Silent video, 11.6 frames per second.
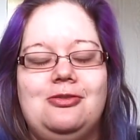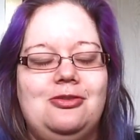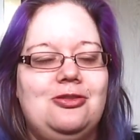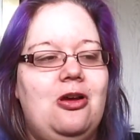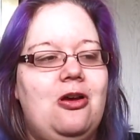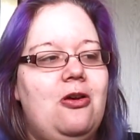
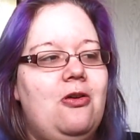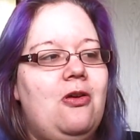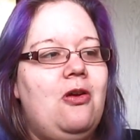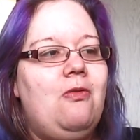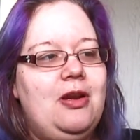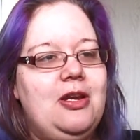So,
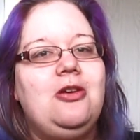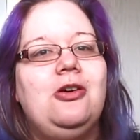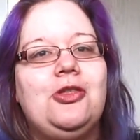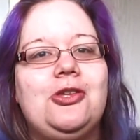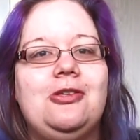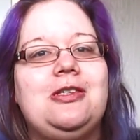what are your
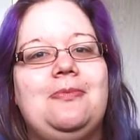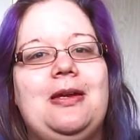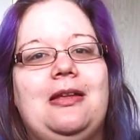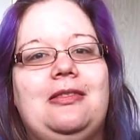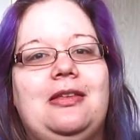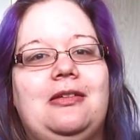thoughts
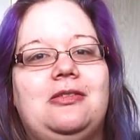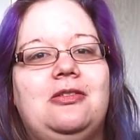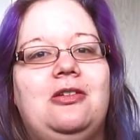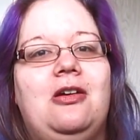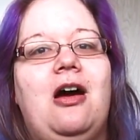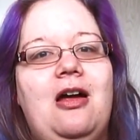about this? You
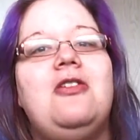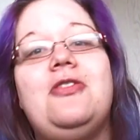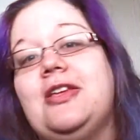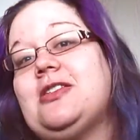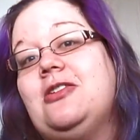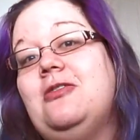know, I know
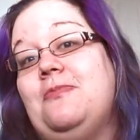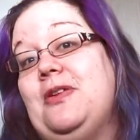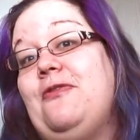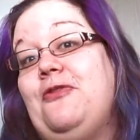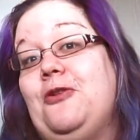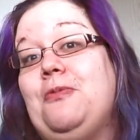there's going to be
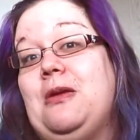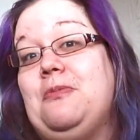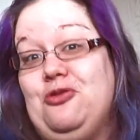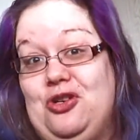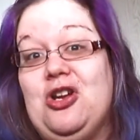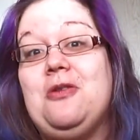a few
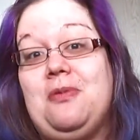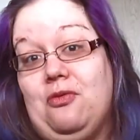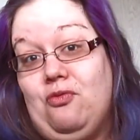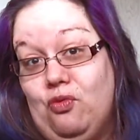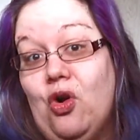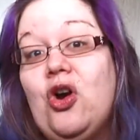people going to be
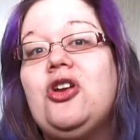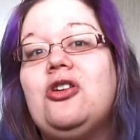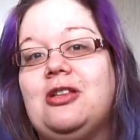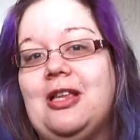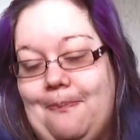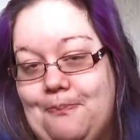
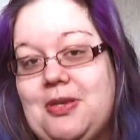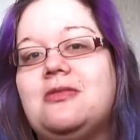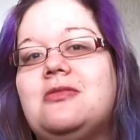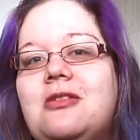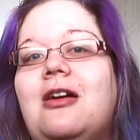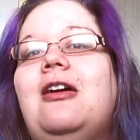royally
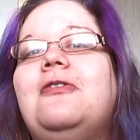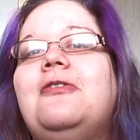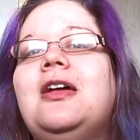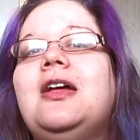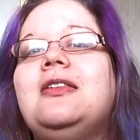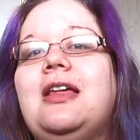pissed off
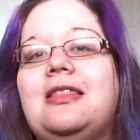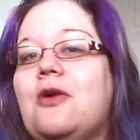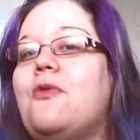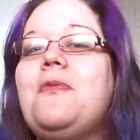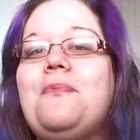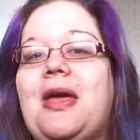that they
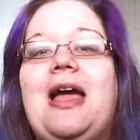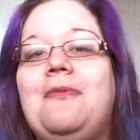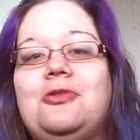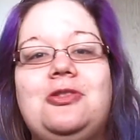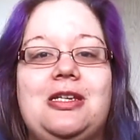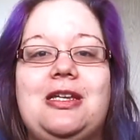won't be
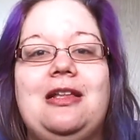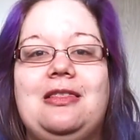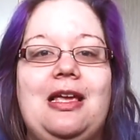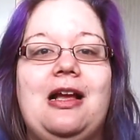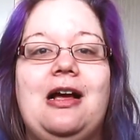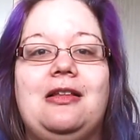able to get
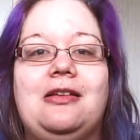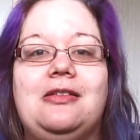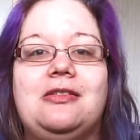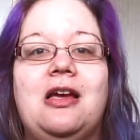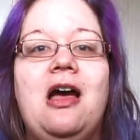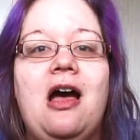their colours.